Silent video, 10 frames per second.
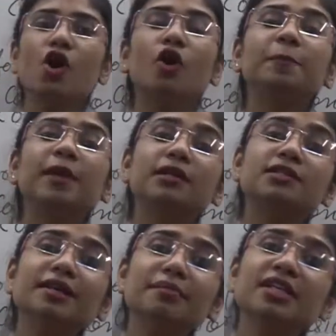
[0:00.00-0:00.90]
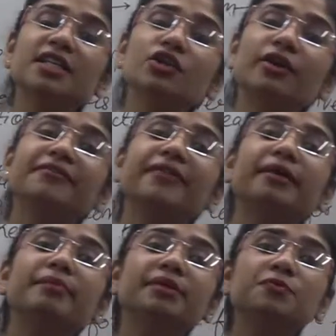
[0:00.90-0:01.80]
or plants are making your
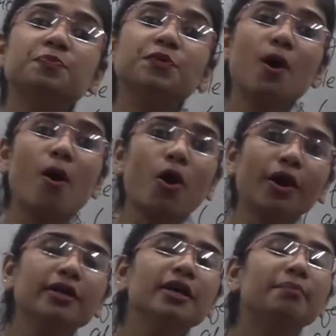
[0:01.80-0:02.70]
environment pure